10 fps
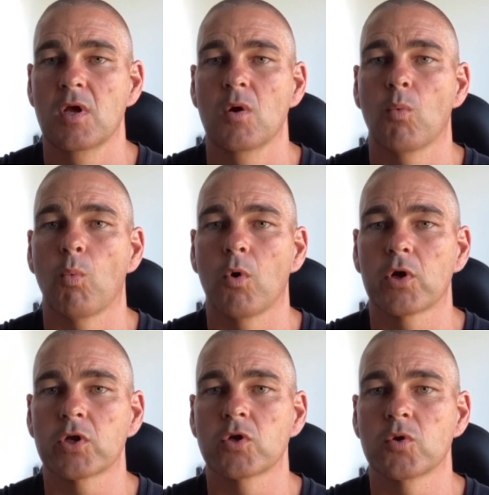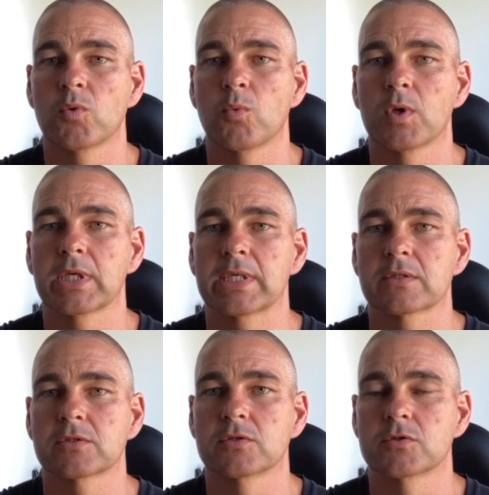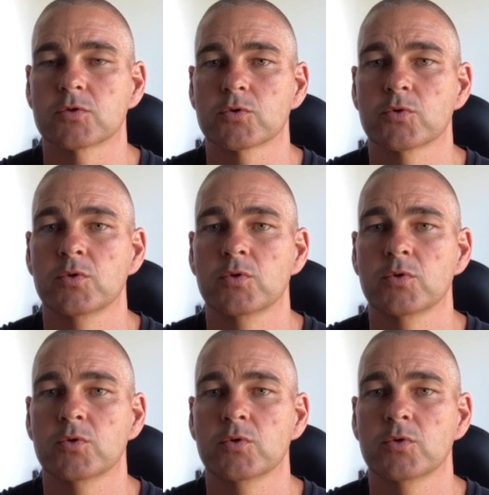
What are you willing to do?